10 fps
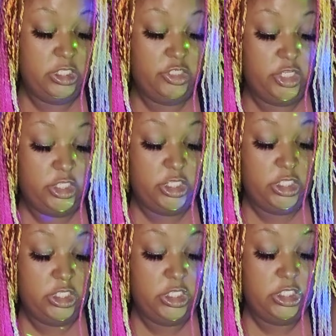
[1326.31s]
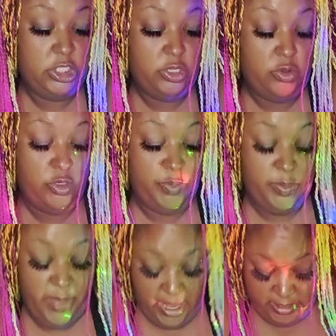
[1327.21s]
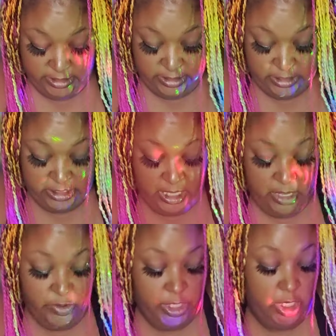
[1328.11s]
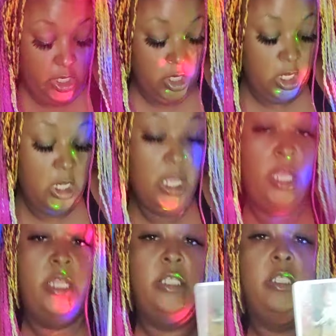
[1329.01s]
Justice is uh, going to be balancing the scale here. And